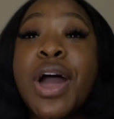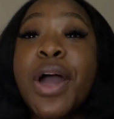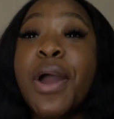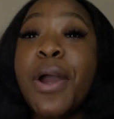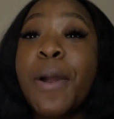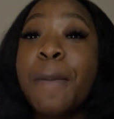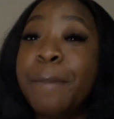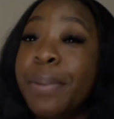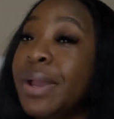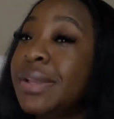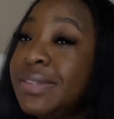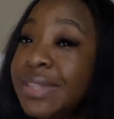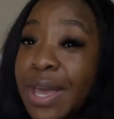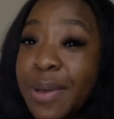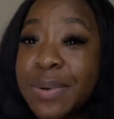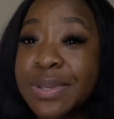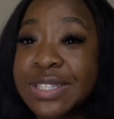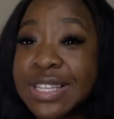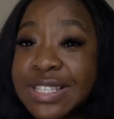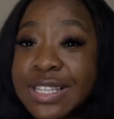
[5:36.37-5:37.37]
Her birthday
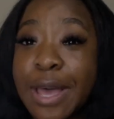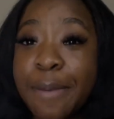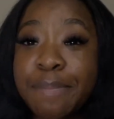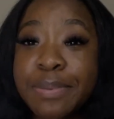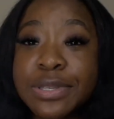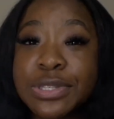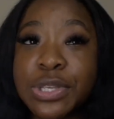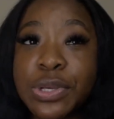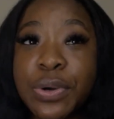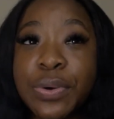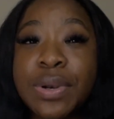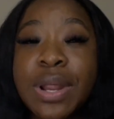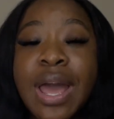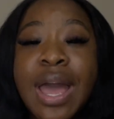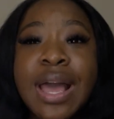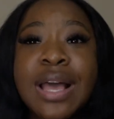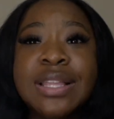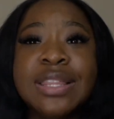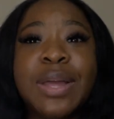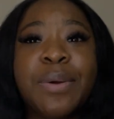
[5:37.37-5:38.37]
was this episode.
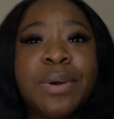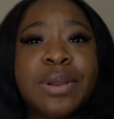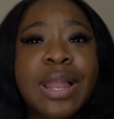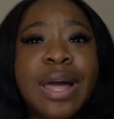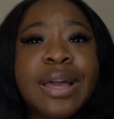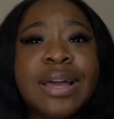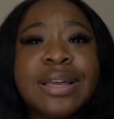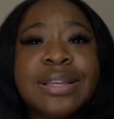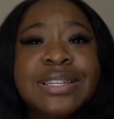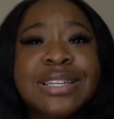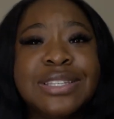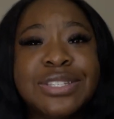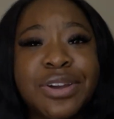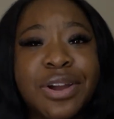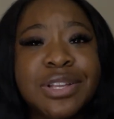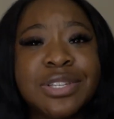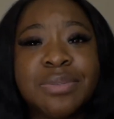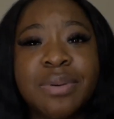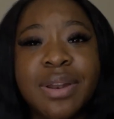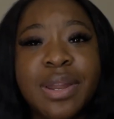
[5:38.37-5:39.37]
They were like, she
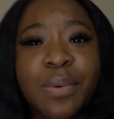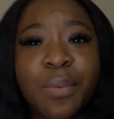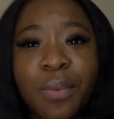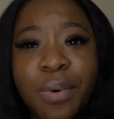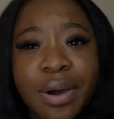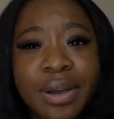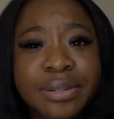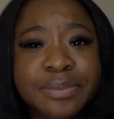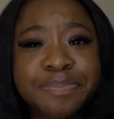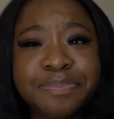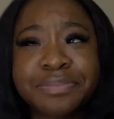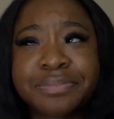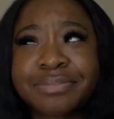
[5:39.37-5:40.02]
turned twenty-one.